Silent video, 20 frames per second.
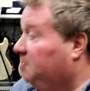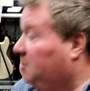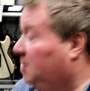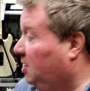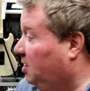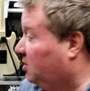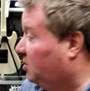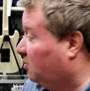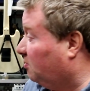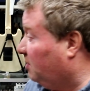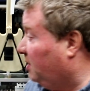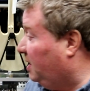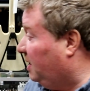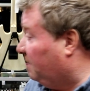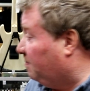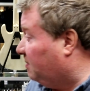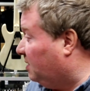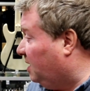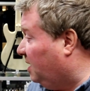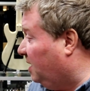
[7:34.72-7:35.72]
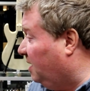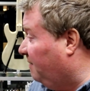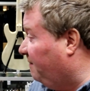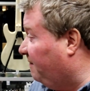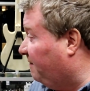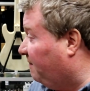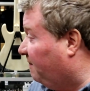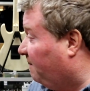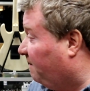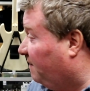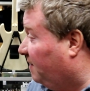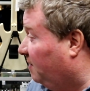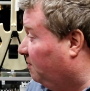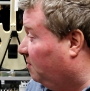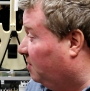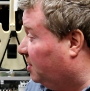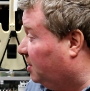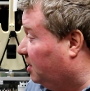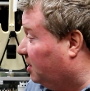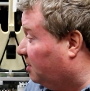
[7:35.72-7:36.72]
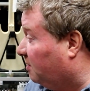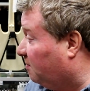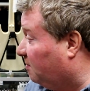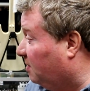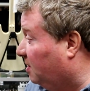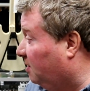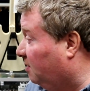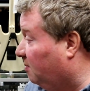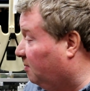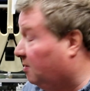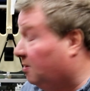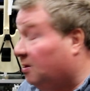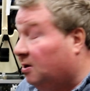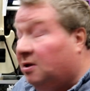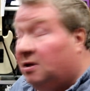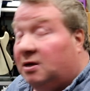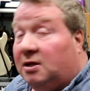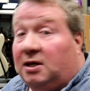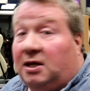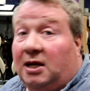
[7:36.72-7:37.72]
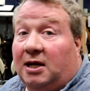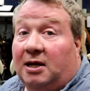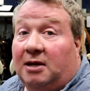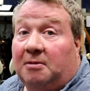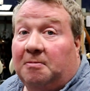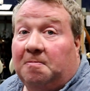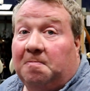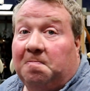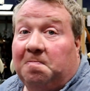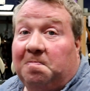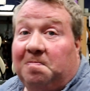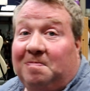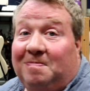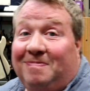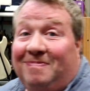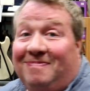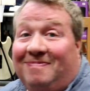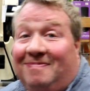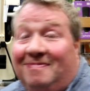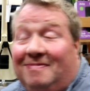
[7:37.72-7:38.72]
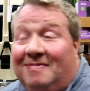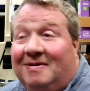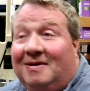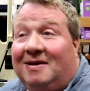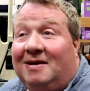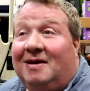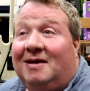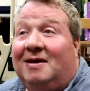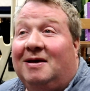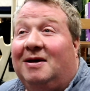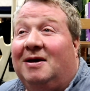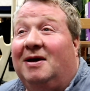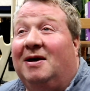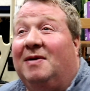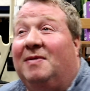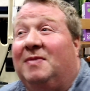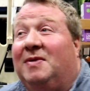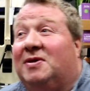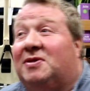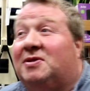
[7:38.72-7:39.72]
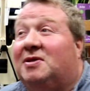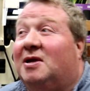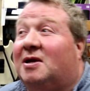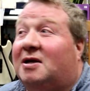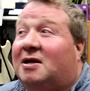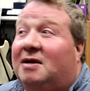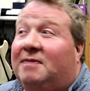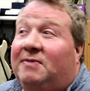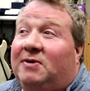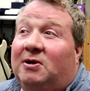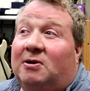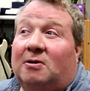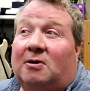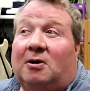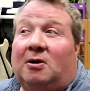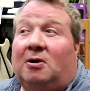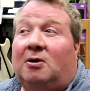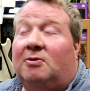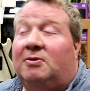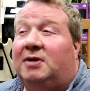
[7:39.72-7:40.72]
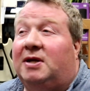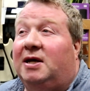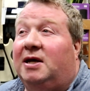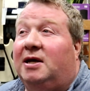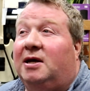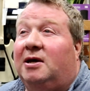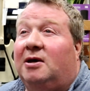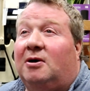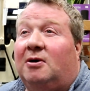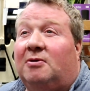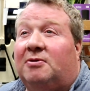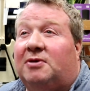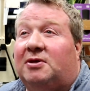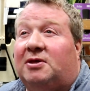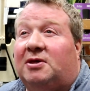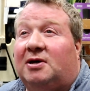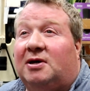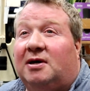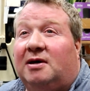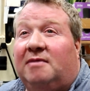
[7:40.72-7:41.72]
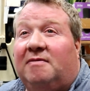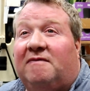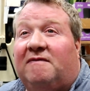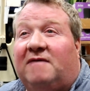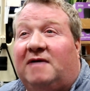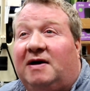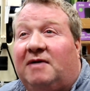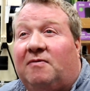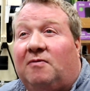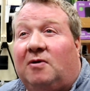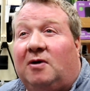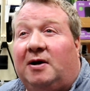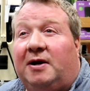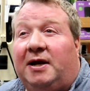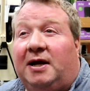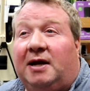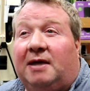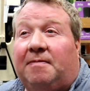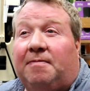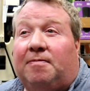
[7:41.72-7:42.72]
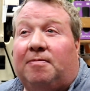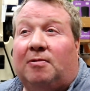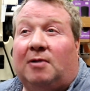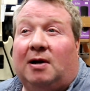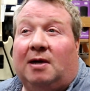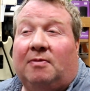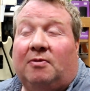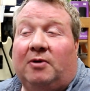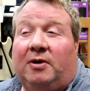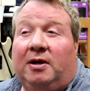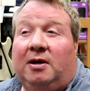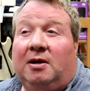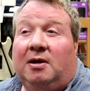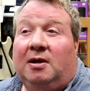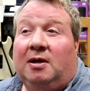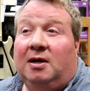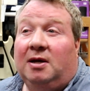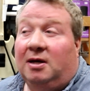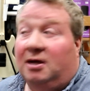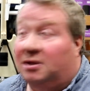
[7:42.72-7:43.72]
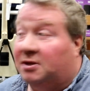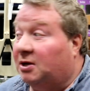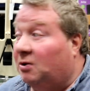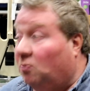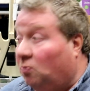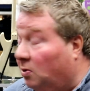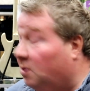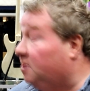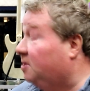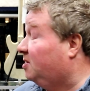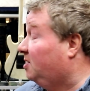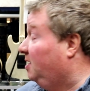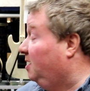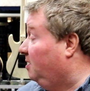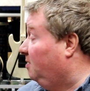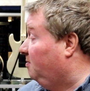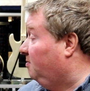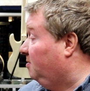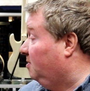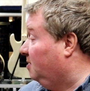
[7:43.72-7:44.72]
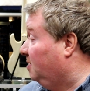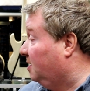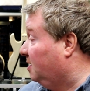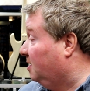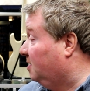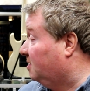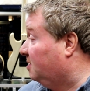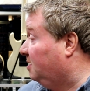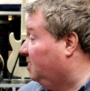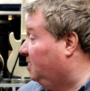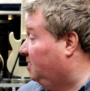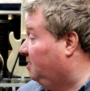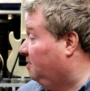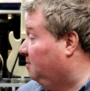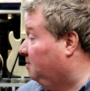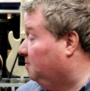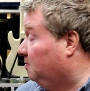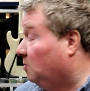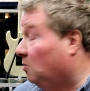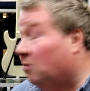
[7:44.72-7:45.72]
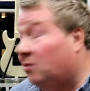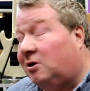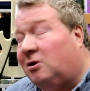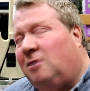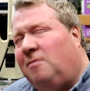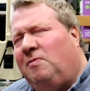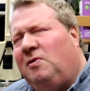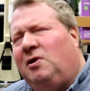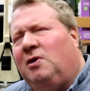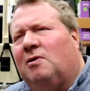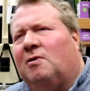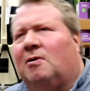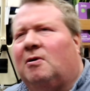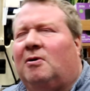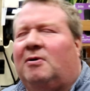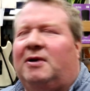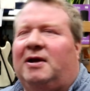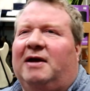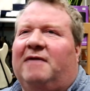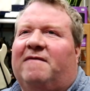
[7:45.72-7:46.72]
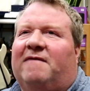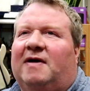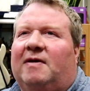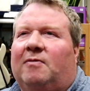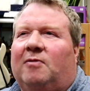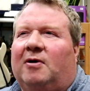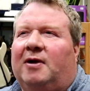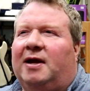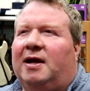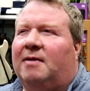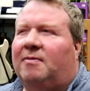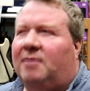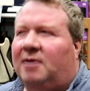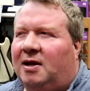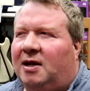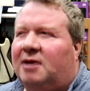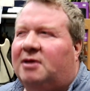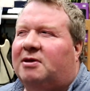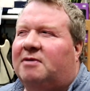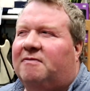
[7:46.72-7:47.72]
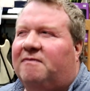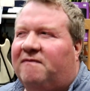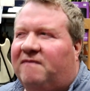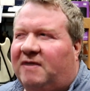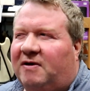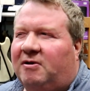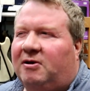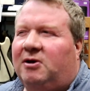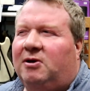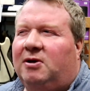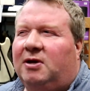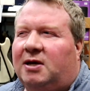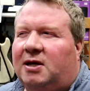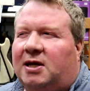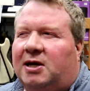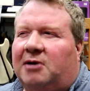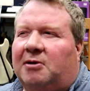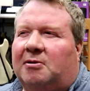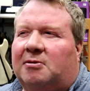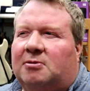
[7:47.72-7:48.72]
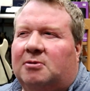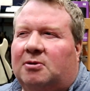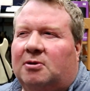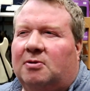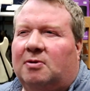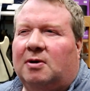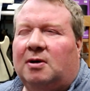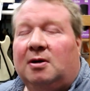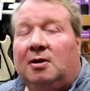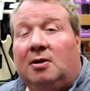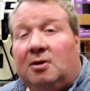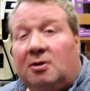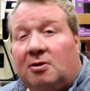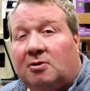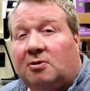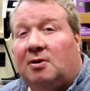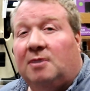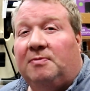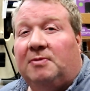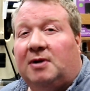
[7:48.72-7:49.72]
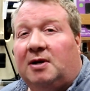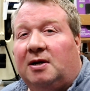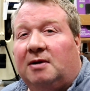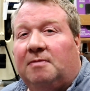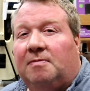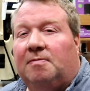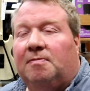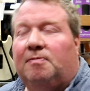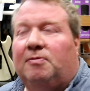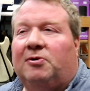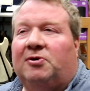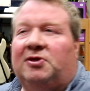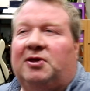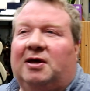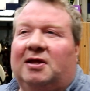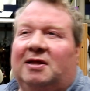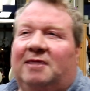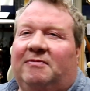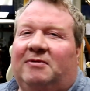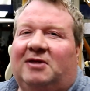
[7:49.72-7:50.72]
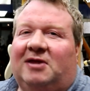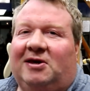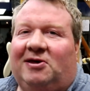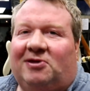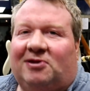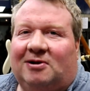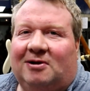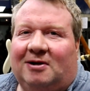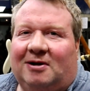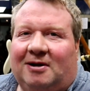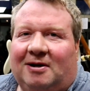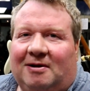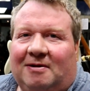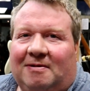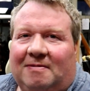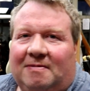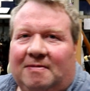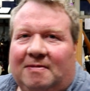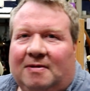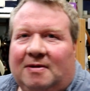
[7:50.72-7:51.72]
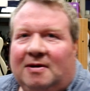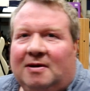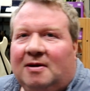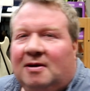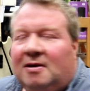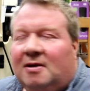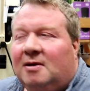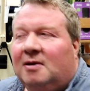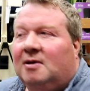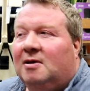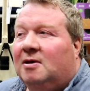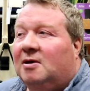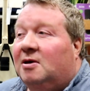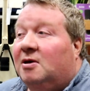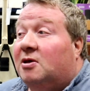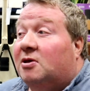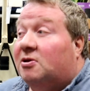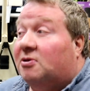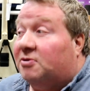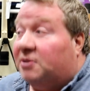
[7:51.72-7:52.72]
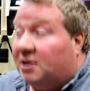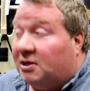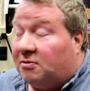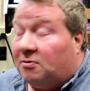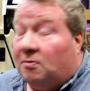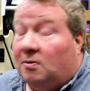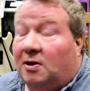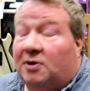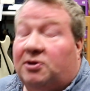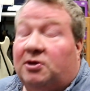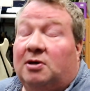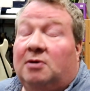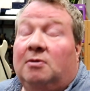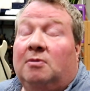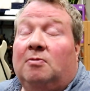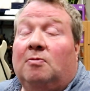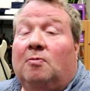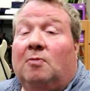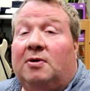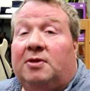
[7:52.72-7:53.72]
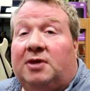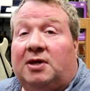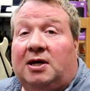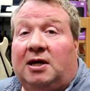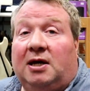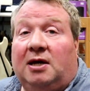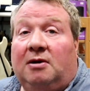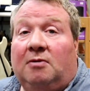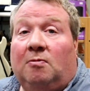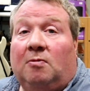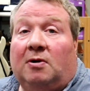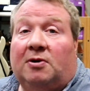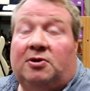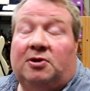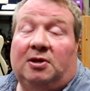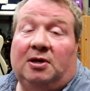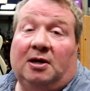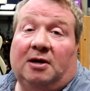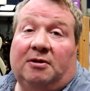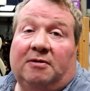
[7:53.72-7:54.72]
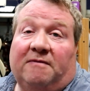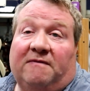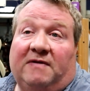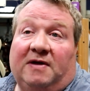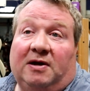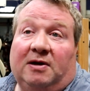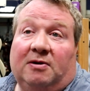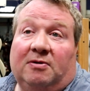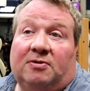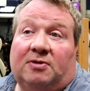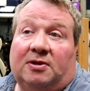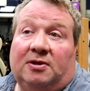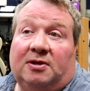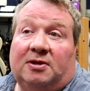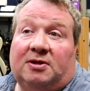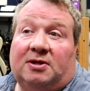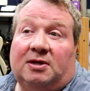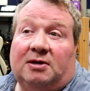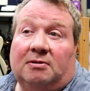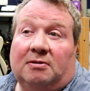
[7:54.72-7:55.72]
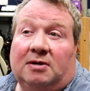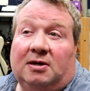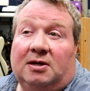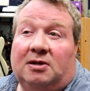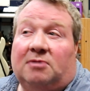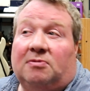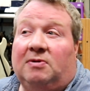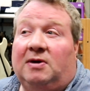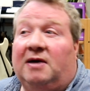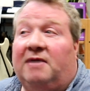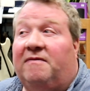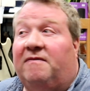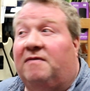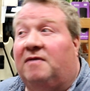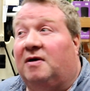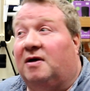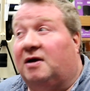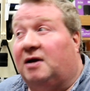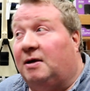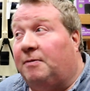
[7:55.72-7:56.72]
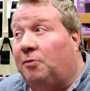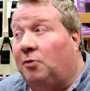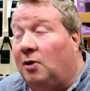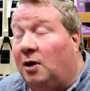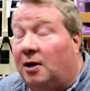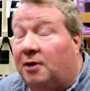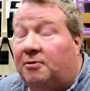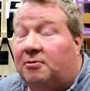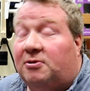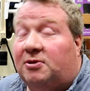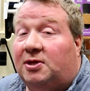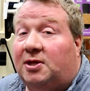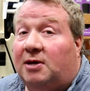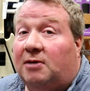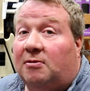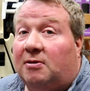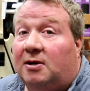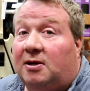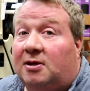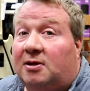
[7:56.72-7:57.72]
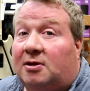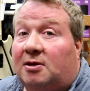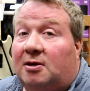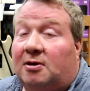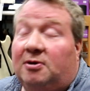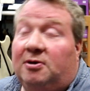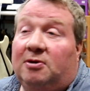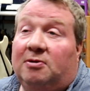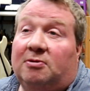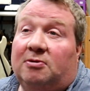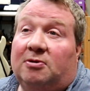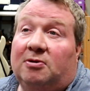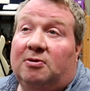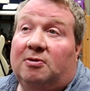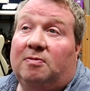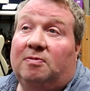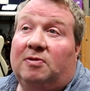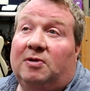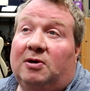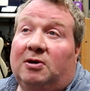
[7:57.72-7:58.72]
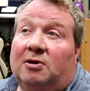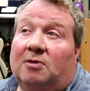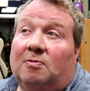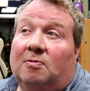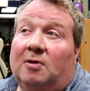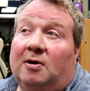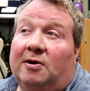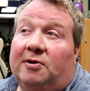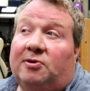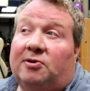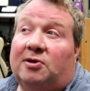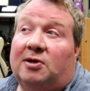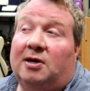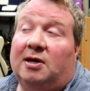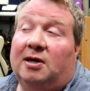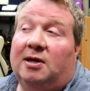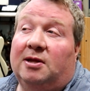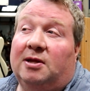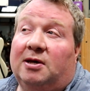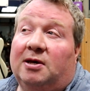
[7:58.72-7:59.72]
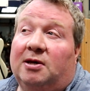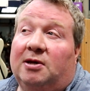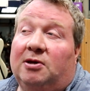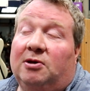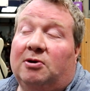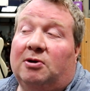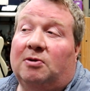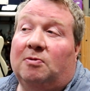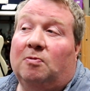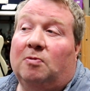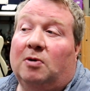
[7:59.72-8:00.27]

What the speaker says: it's a great amp to have. If you find one kicking around, get it. It's not going to be your all day, all the time 5-watt amp, probably. It's got one sound, like I said. Well, it could be your all day 5-watt amp. It has a very unique character to it. So I'm not going to put that limitation on it. So thanks for watching. Once again, watch the other videos in this series. We have a couple other series on YouTube that you can watch. And then you can